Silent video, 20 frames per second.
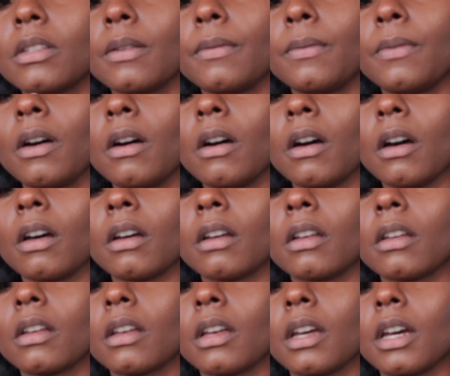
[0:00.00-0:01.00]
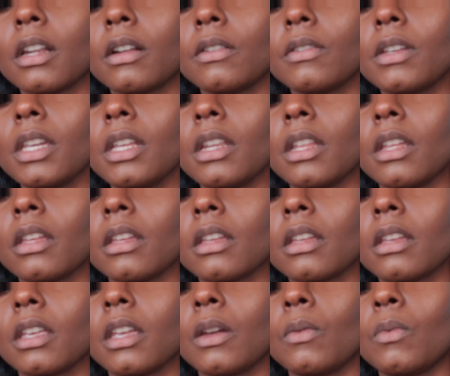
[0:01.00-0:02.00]
to fall. I don't get it.
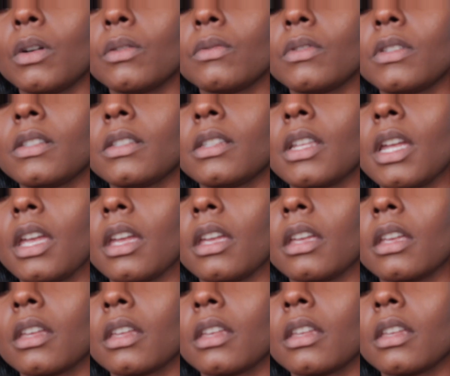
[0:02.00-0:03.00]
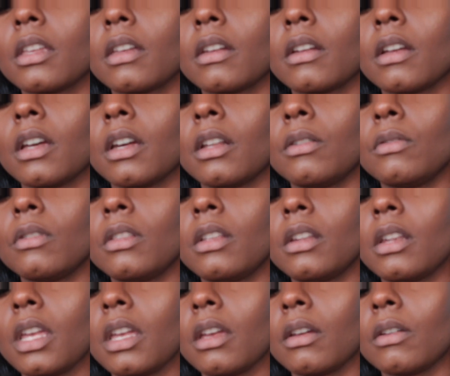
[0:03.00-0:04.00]
It won't stay under the
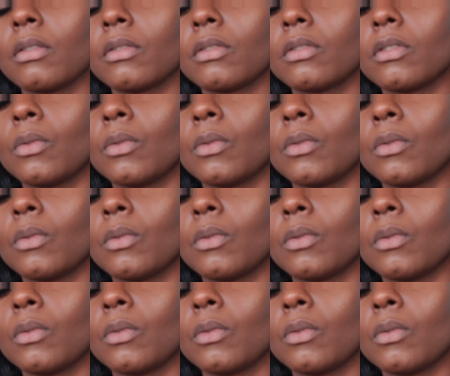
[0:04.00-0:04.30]
nail.